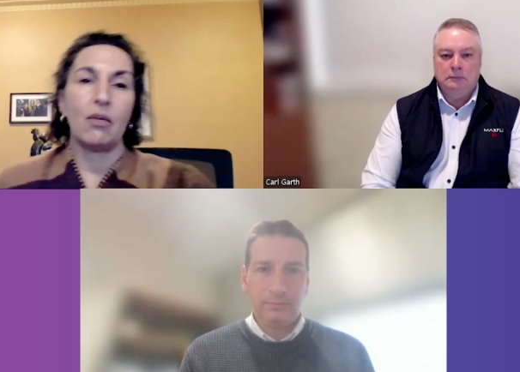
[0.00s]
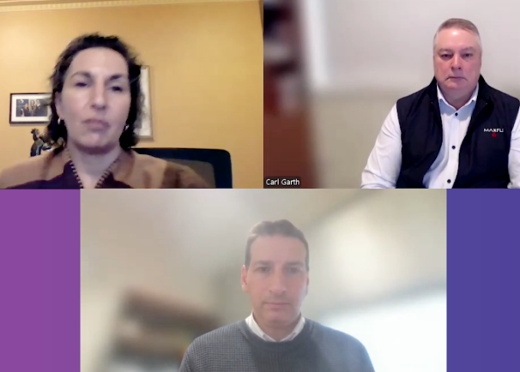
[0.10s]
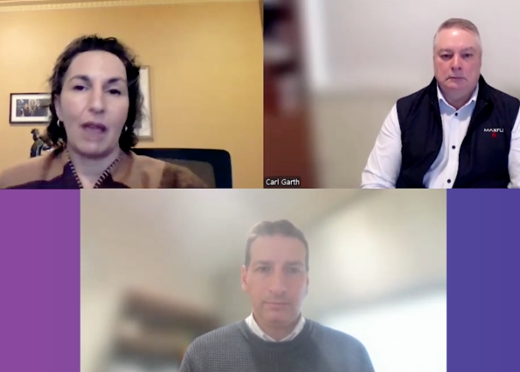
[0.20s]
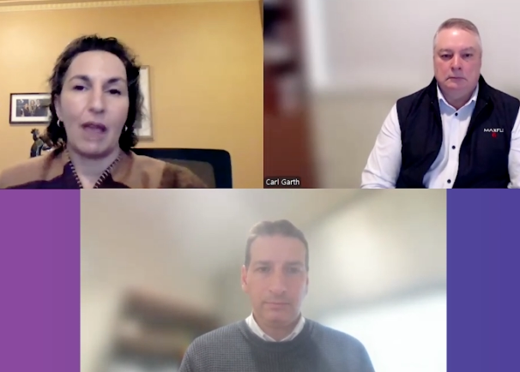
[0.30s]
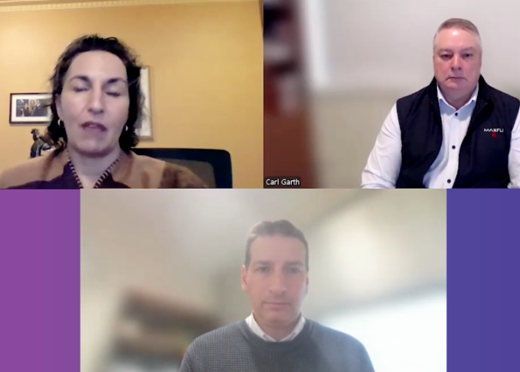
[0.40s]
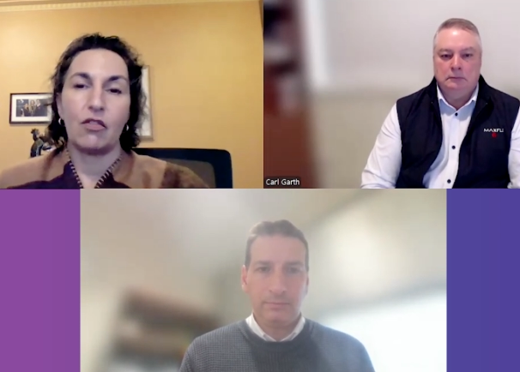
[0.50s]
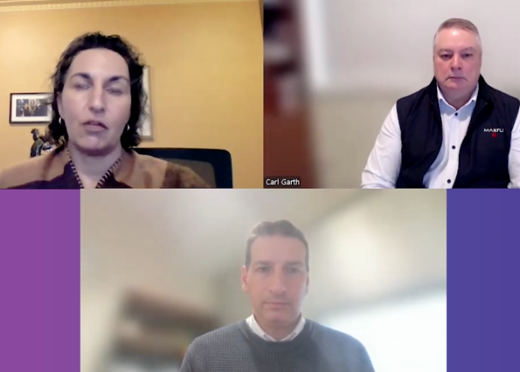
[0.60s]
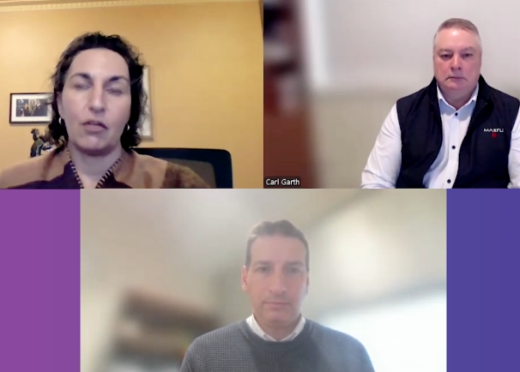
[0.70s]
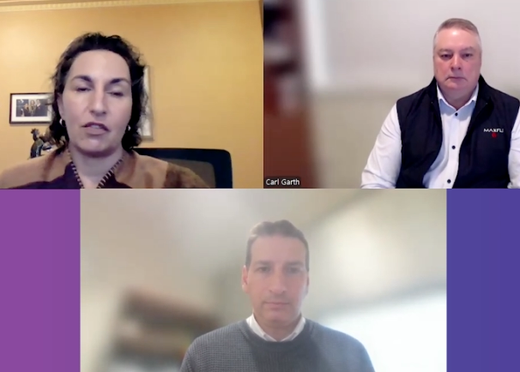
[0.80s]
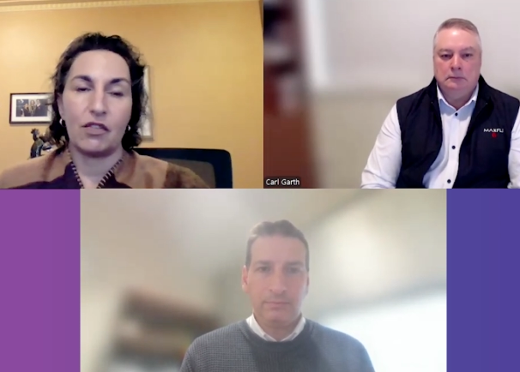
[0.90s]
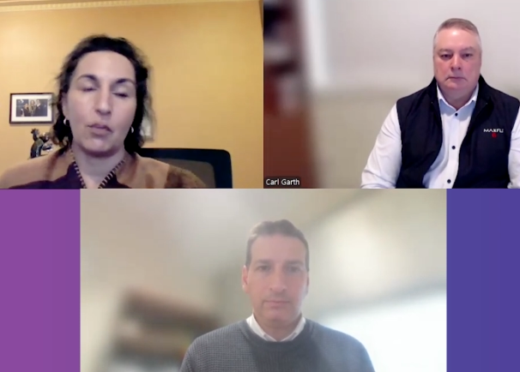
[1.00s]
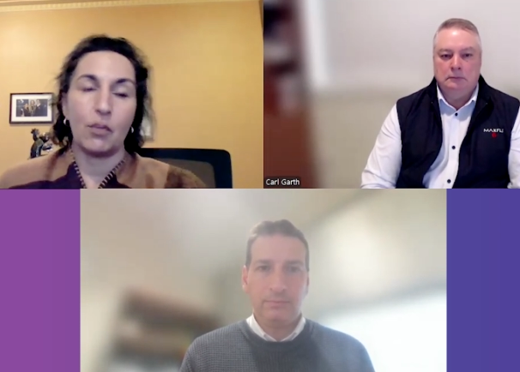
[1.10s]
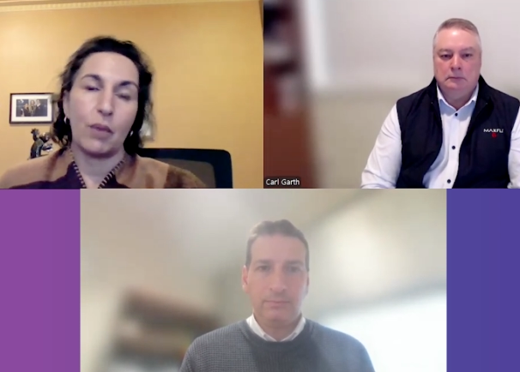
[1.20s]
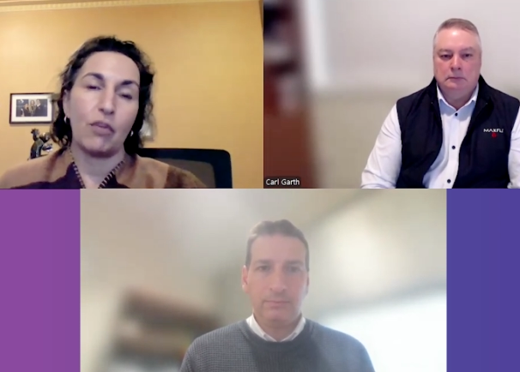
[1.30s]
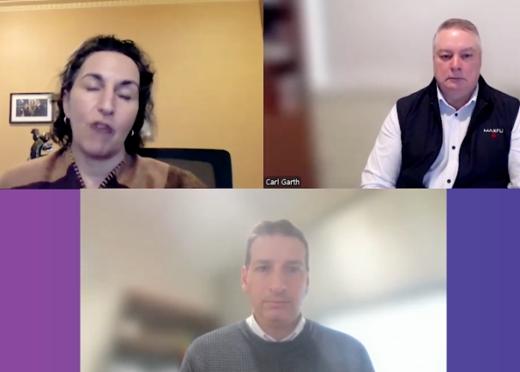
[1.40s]
Speaker 1: our services that we
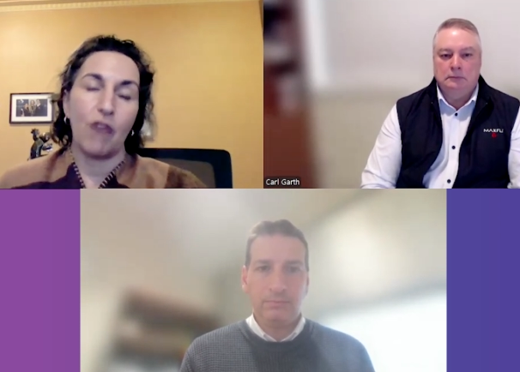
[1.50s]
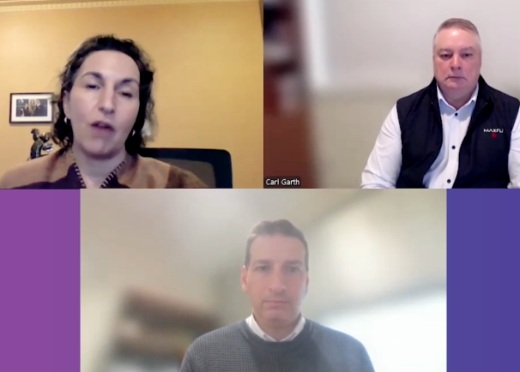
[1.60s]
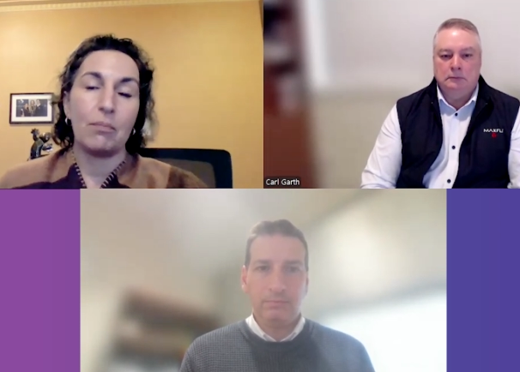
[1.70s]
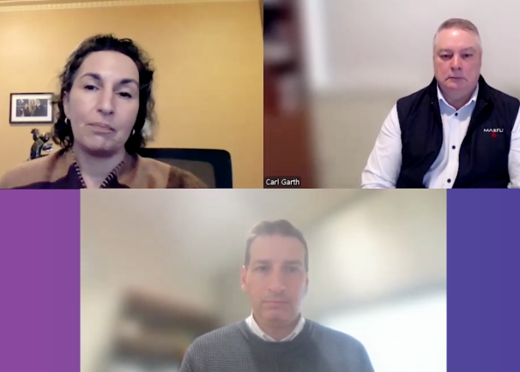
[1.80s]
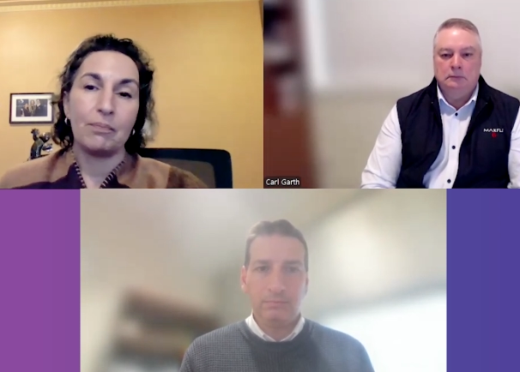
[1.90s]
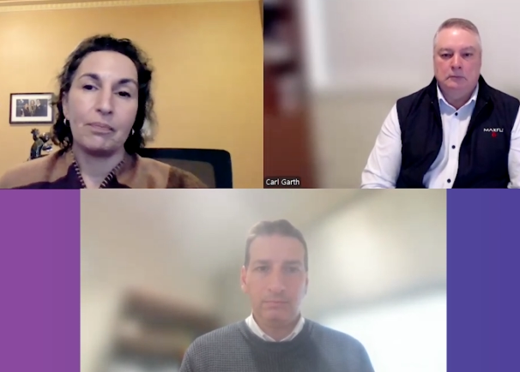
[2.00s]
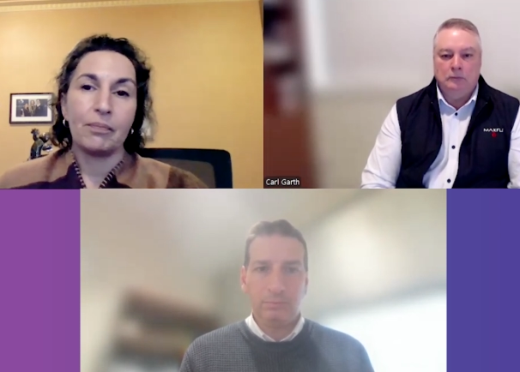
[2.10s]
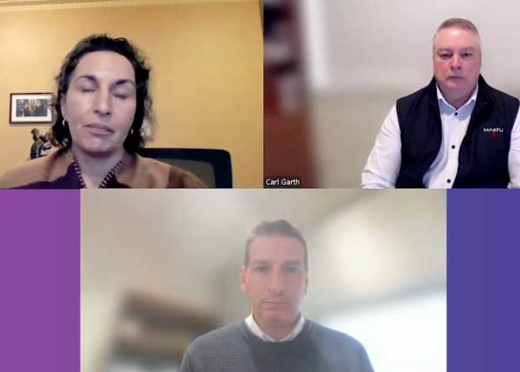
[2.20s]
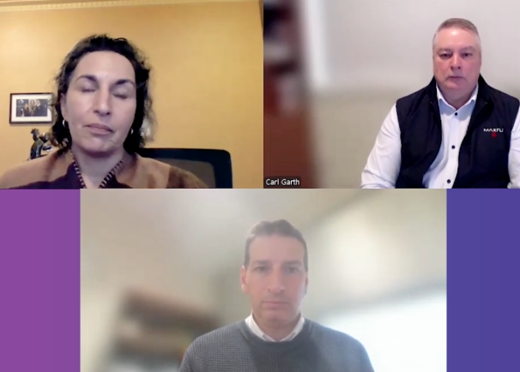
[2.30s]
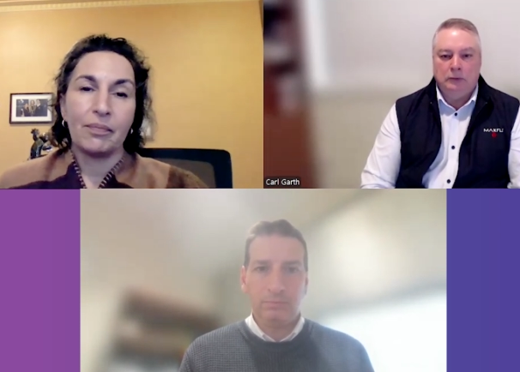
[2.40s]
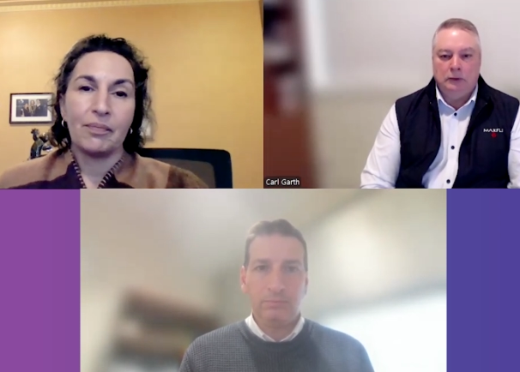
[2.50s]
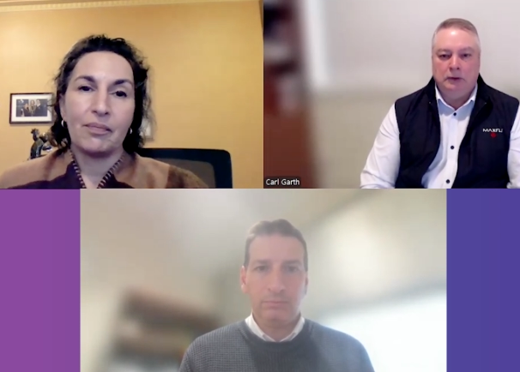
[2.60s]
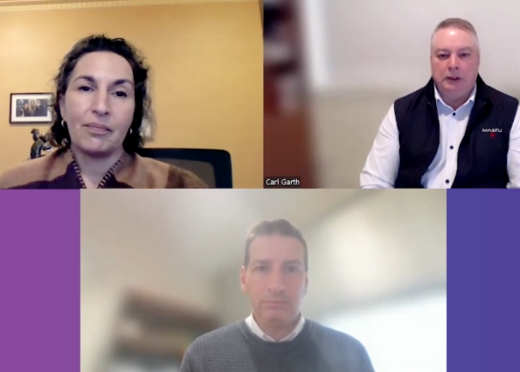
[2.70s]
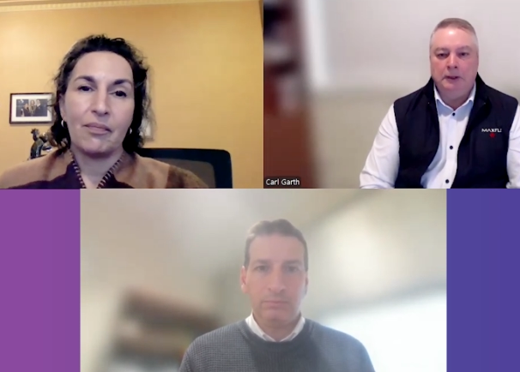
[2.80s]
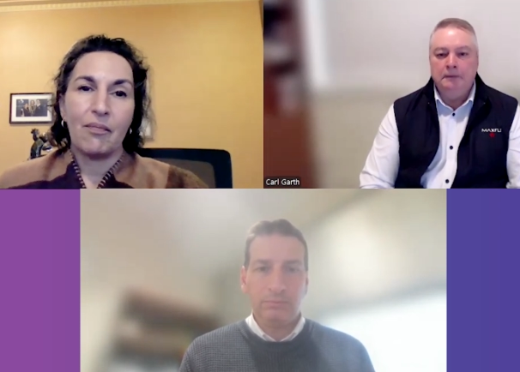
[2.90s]
provide.
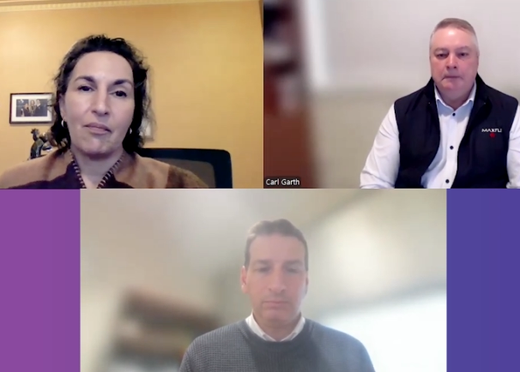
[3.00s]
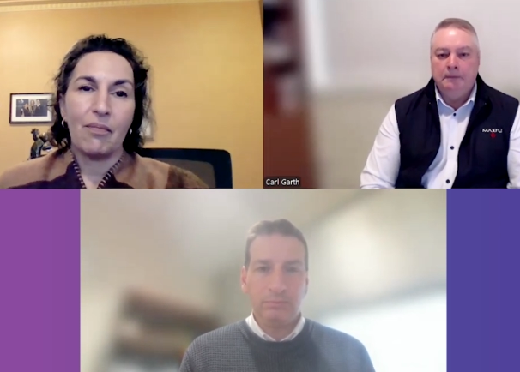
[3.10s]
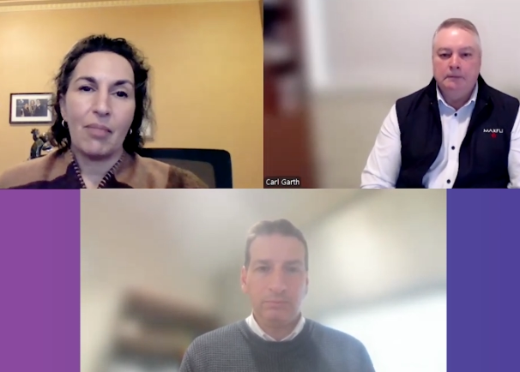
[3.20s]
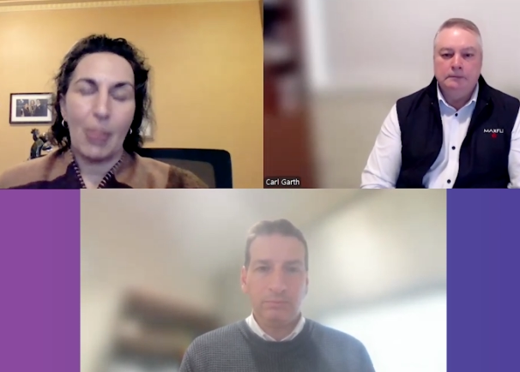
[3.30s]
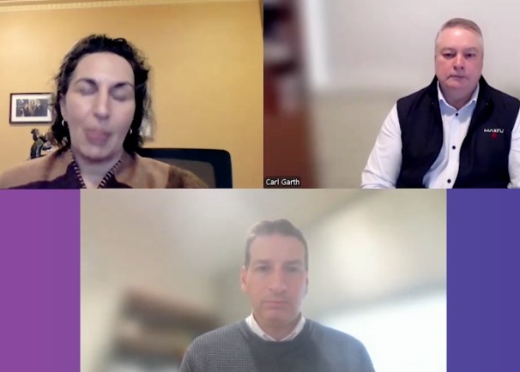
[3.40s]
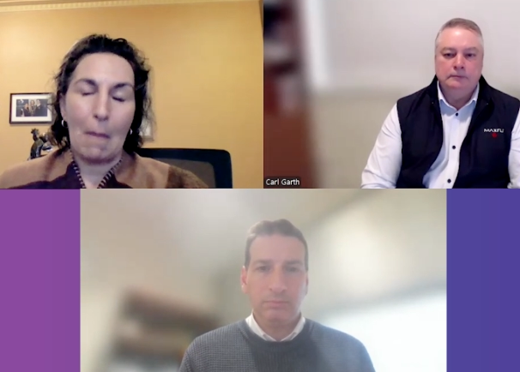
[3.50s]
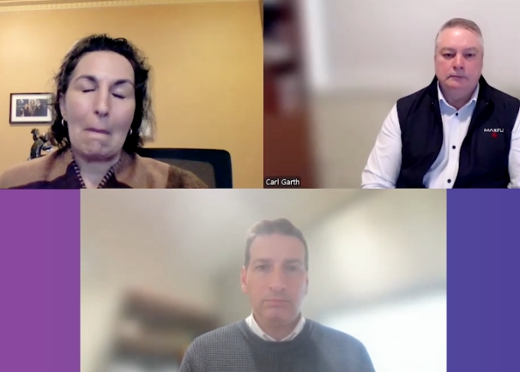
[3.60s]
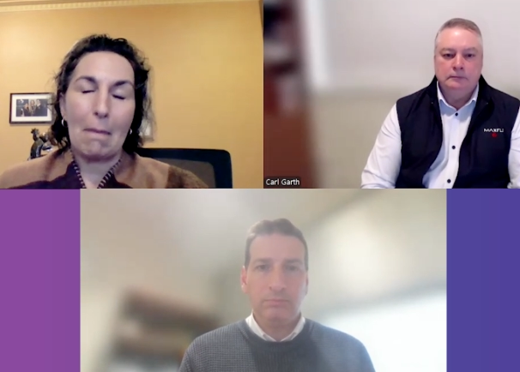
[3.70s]
Okay. Mm.